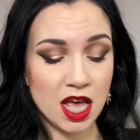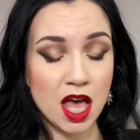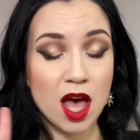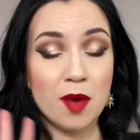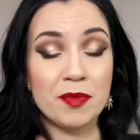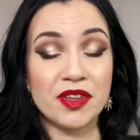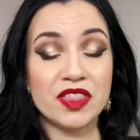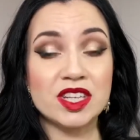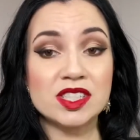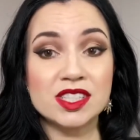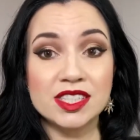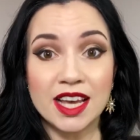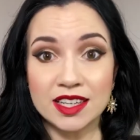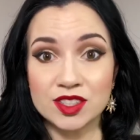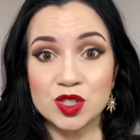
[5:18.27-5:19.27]
but this
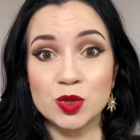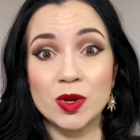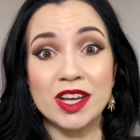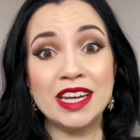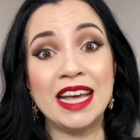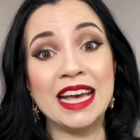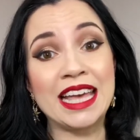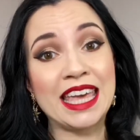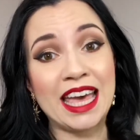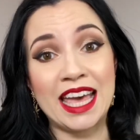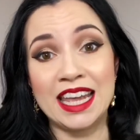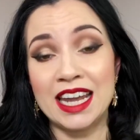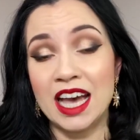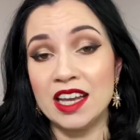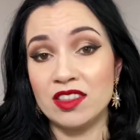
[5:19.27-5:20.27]
next one, again,
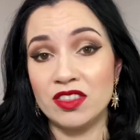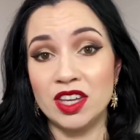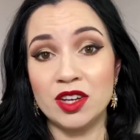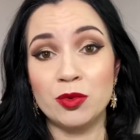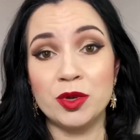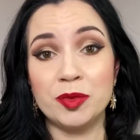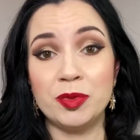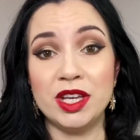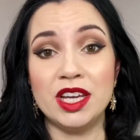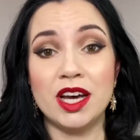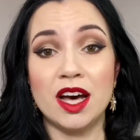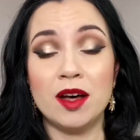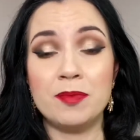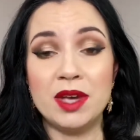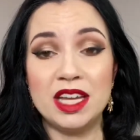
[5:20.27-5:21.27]
I think would be
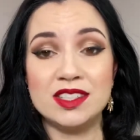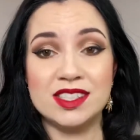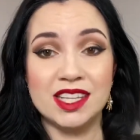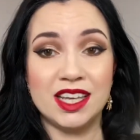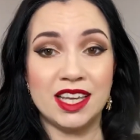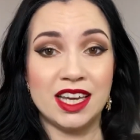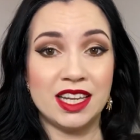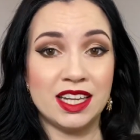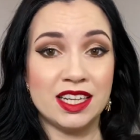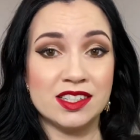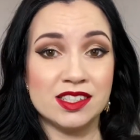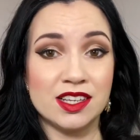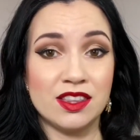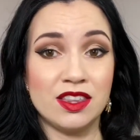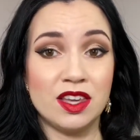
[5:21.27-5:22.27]
amazing and it is
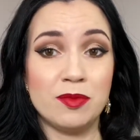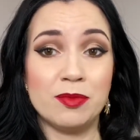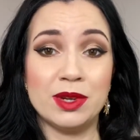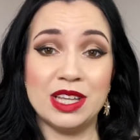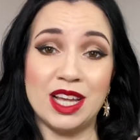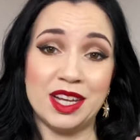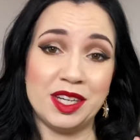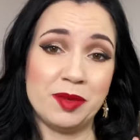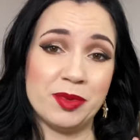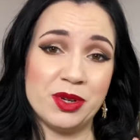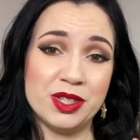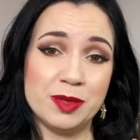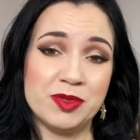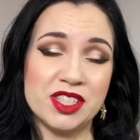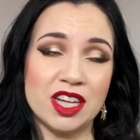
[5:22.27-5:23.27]
the Milani Bold
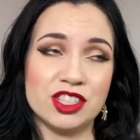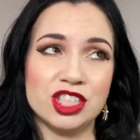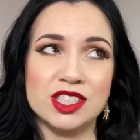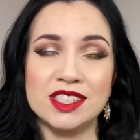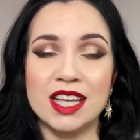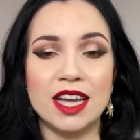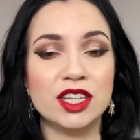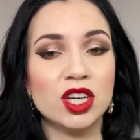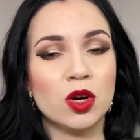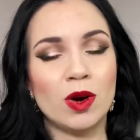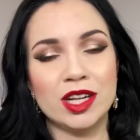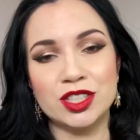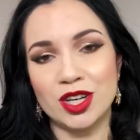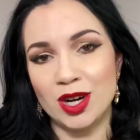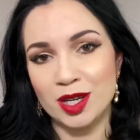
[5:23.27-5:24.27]
Obsessions. I know I
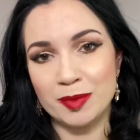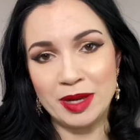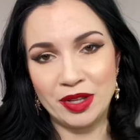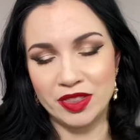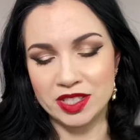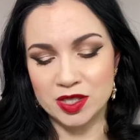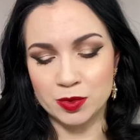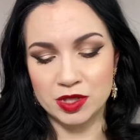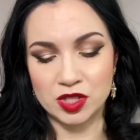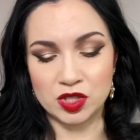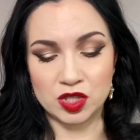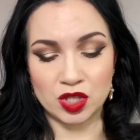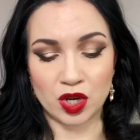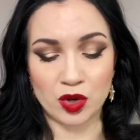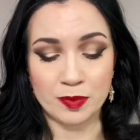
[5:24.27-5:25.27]
talk about this one
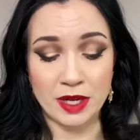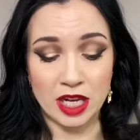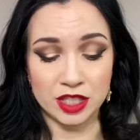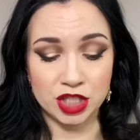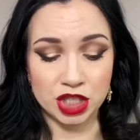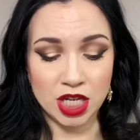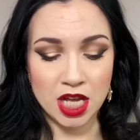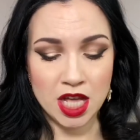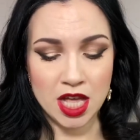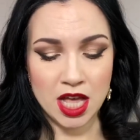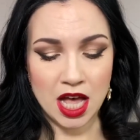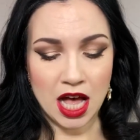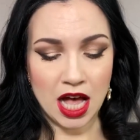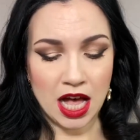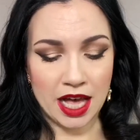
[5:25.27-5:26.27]
so much.
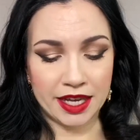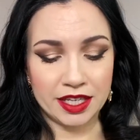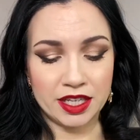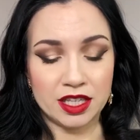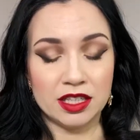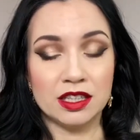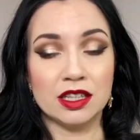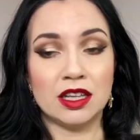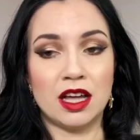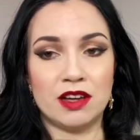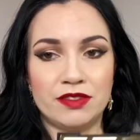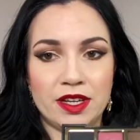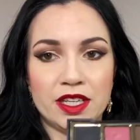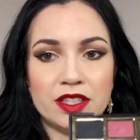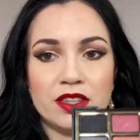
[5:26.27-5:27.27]
I love
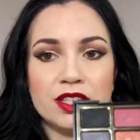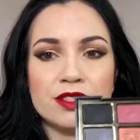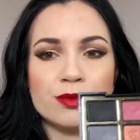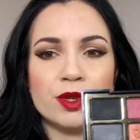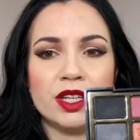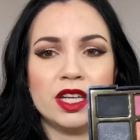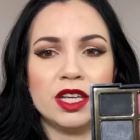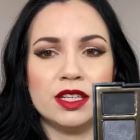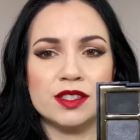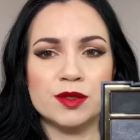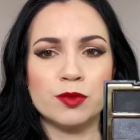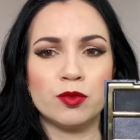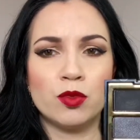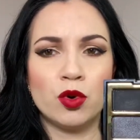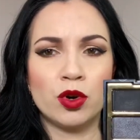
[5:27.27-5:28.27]
it. This one is
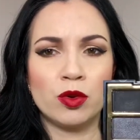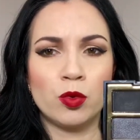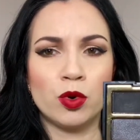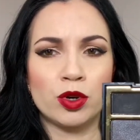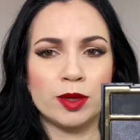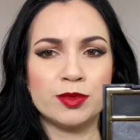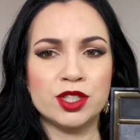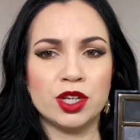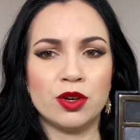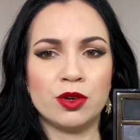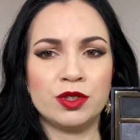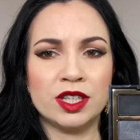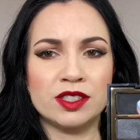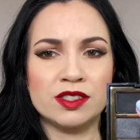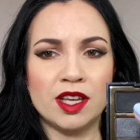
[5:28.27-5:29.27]
more warm toned,
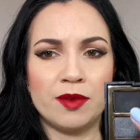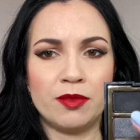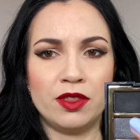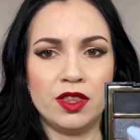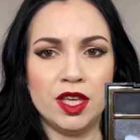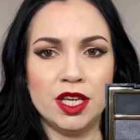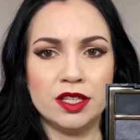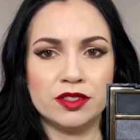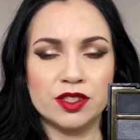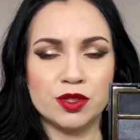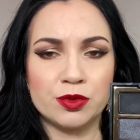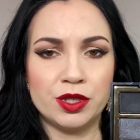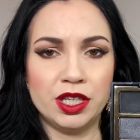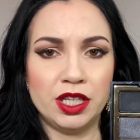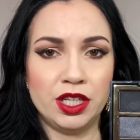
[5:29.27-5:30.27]
except these
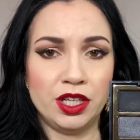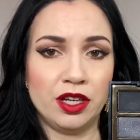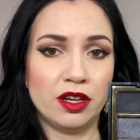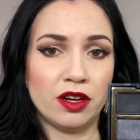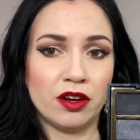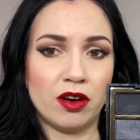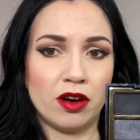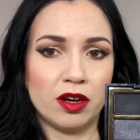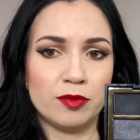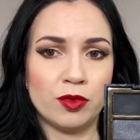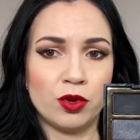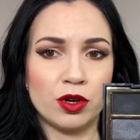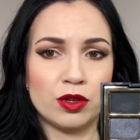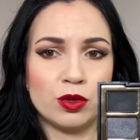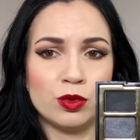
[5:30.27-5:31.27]
three here are more
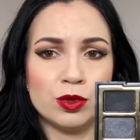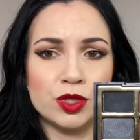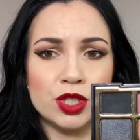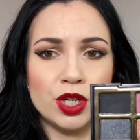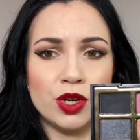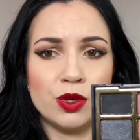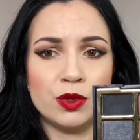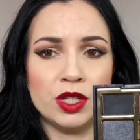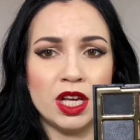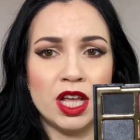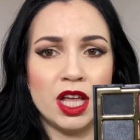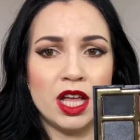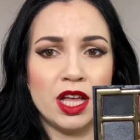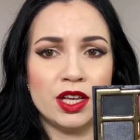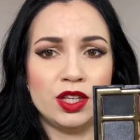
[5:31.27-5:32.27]
cool toned.
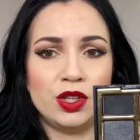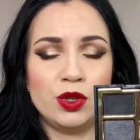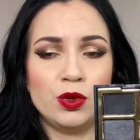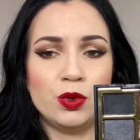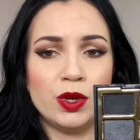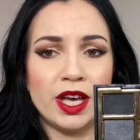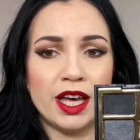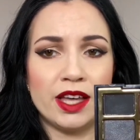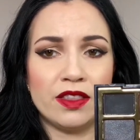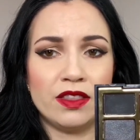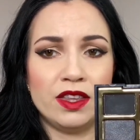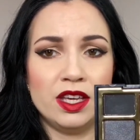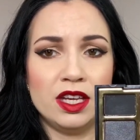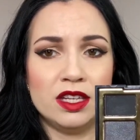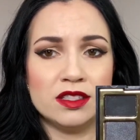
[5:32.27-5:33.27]
You get
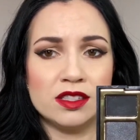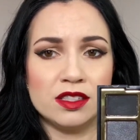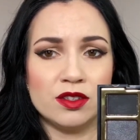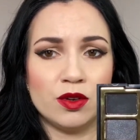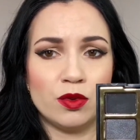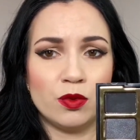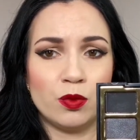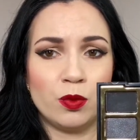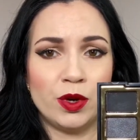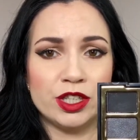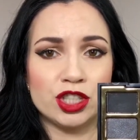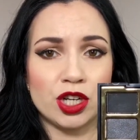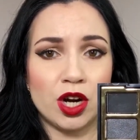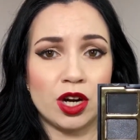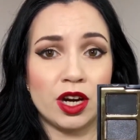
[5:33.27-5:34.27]
these which
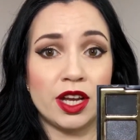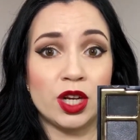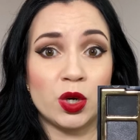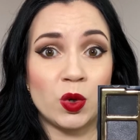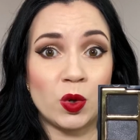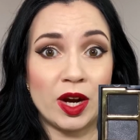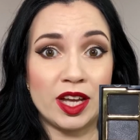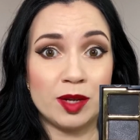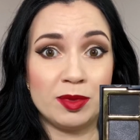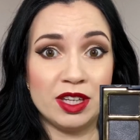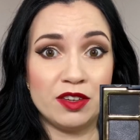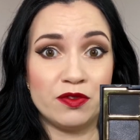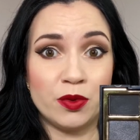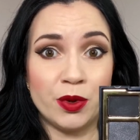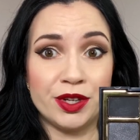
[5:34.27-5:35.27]
are incredibly
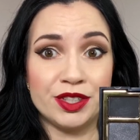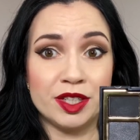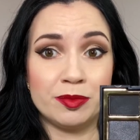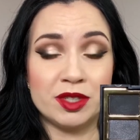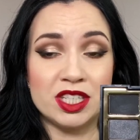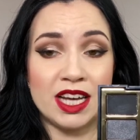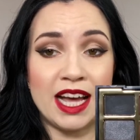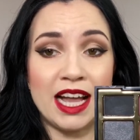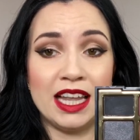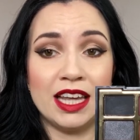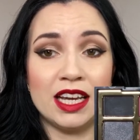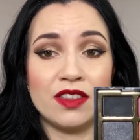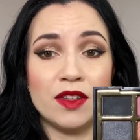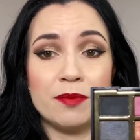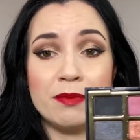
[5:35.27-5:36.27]
foiled and metallic.
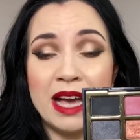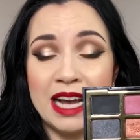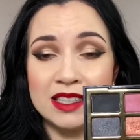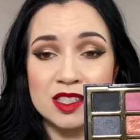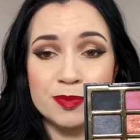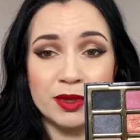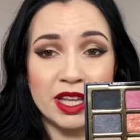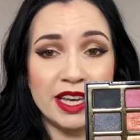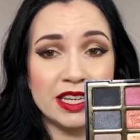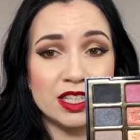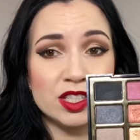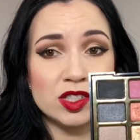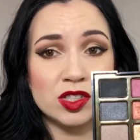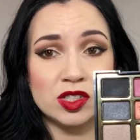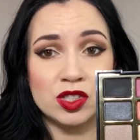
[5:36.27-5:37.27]
The mattes blend
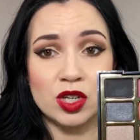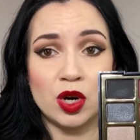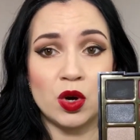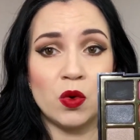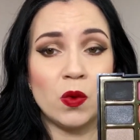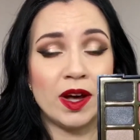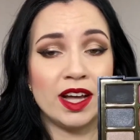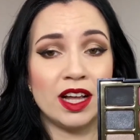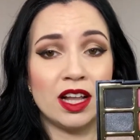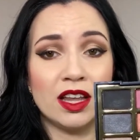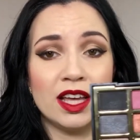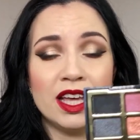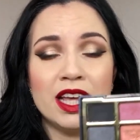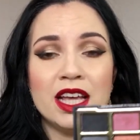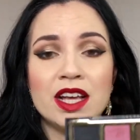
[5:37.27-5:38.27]
so well.
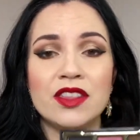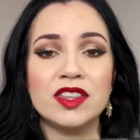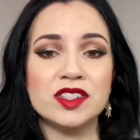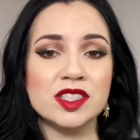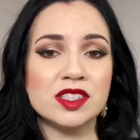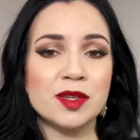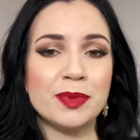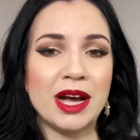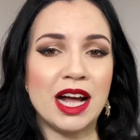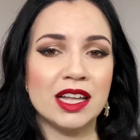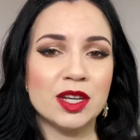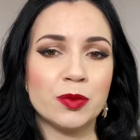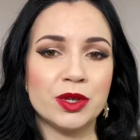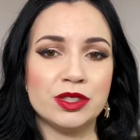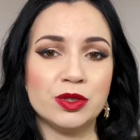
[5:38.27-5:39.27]
This is a palette
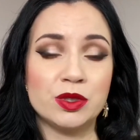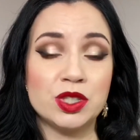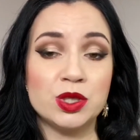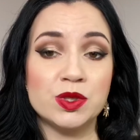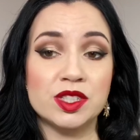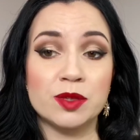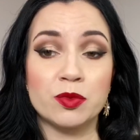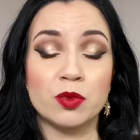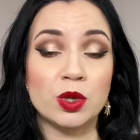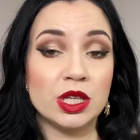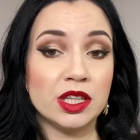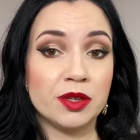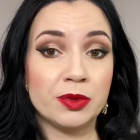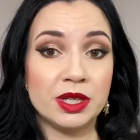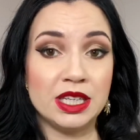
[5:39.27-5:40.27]
where you could do some really,
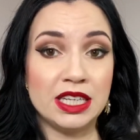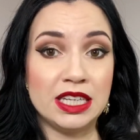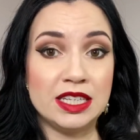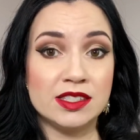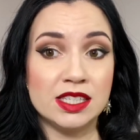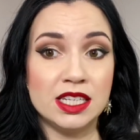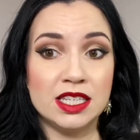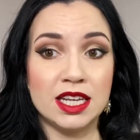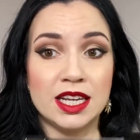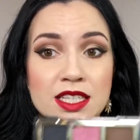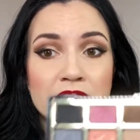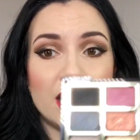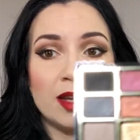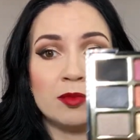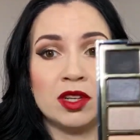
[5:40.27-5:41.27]
really easy
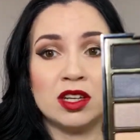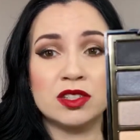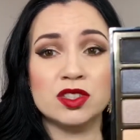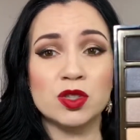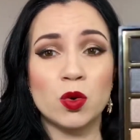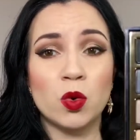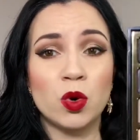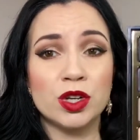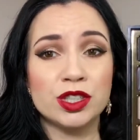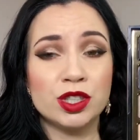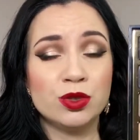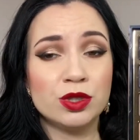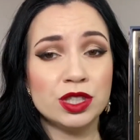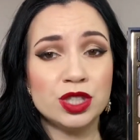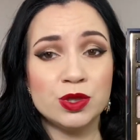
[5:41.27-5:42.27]
daytime looks, or you
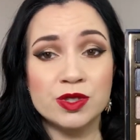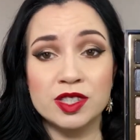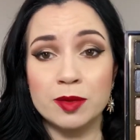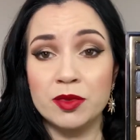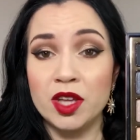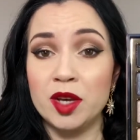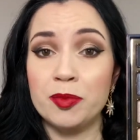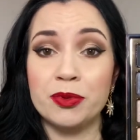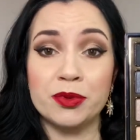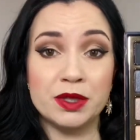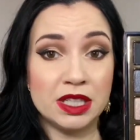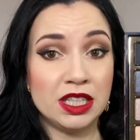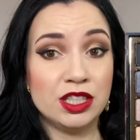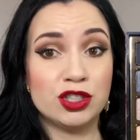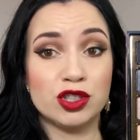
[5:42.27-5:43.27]
could do something
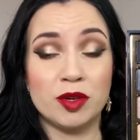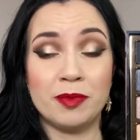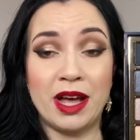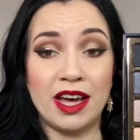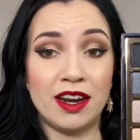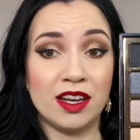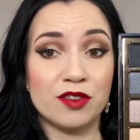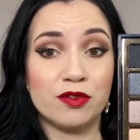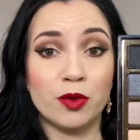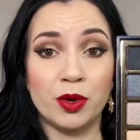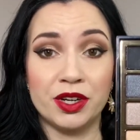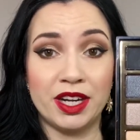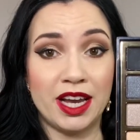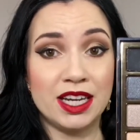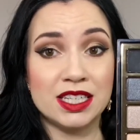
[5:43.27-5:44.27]
pretty dramatic for
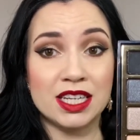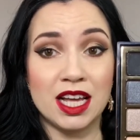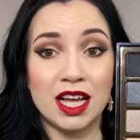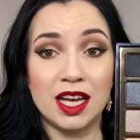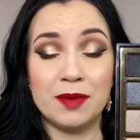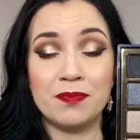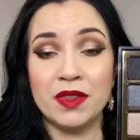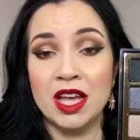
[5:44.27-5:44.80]
nighttime.